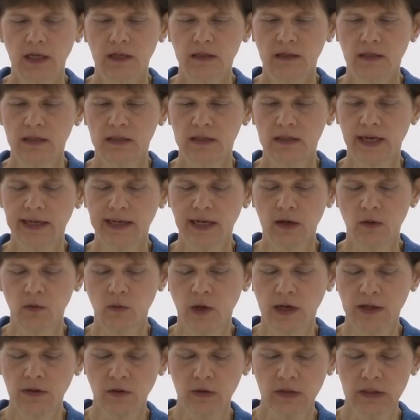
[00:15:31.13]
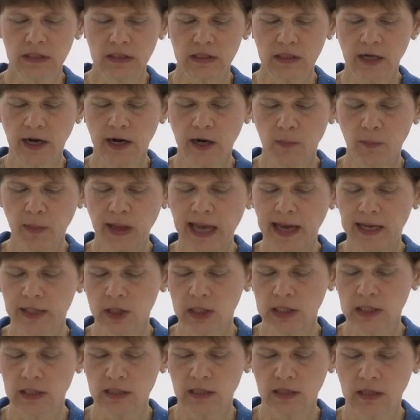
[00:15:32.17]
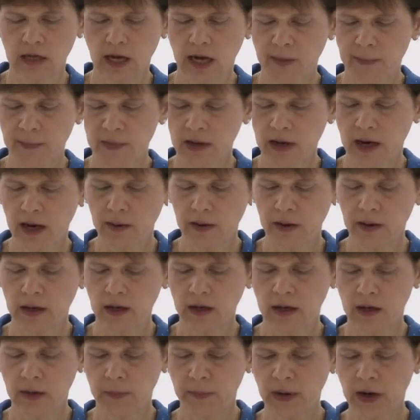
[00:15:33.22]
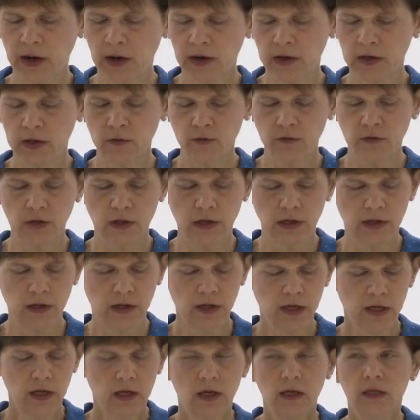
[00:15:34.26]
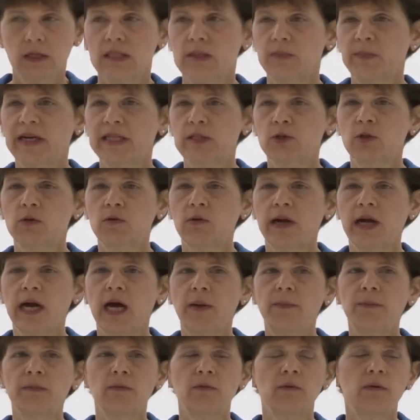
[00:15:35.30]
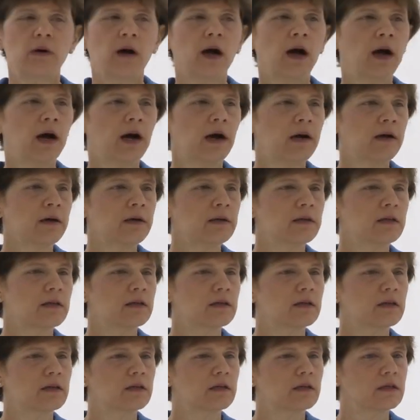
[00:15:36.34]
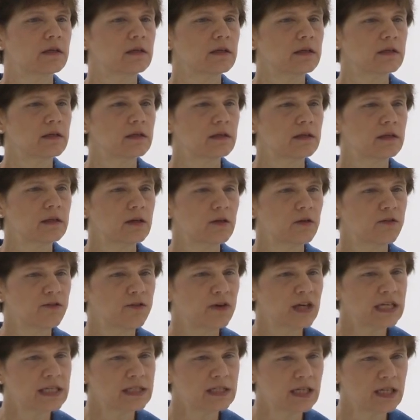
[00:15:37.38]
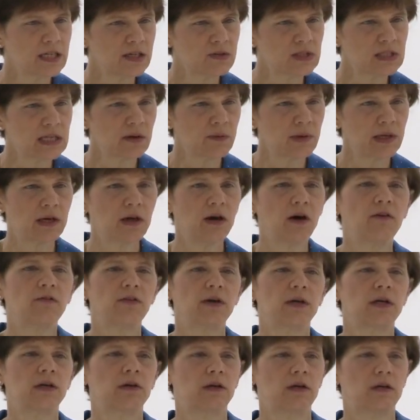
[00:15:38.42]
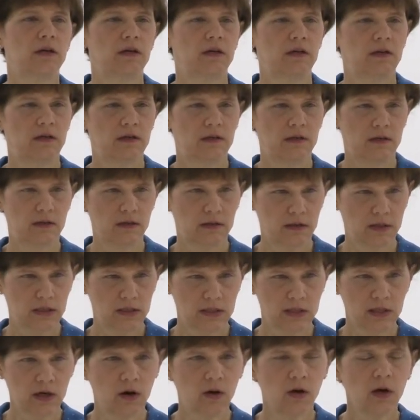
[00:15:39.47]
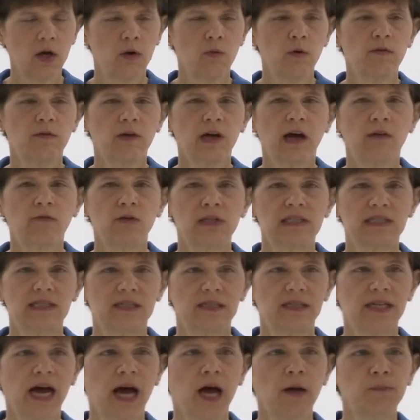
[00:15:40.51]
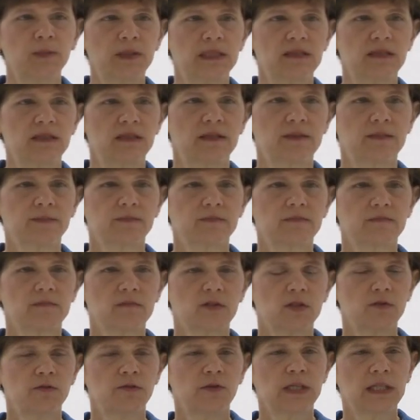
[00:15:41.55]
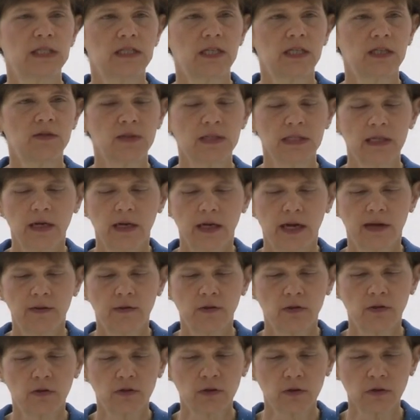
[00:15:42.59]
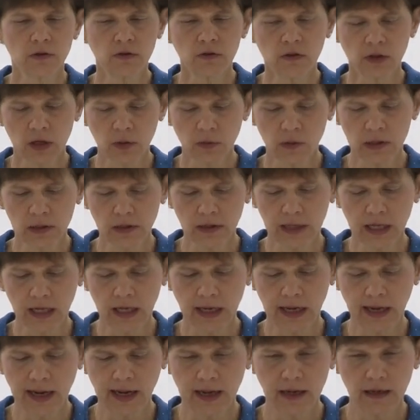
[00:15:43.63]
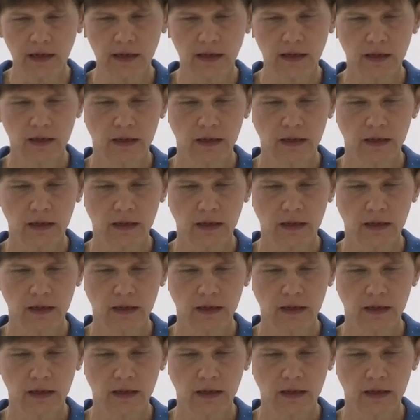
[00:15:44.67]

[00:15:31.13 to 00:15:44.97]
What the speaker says: The second one, those dark patches in the upper part of the spectrogram are? Fricatives. There we go. Very good. So we've covered stops, fricatives, and the third thing we're looking at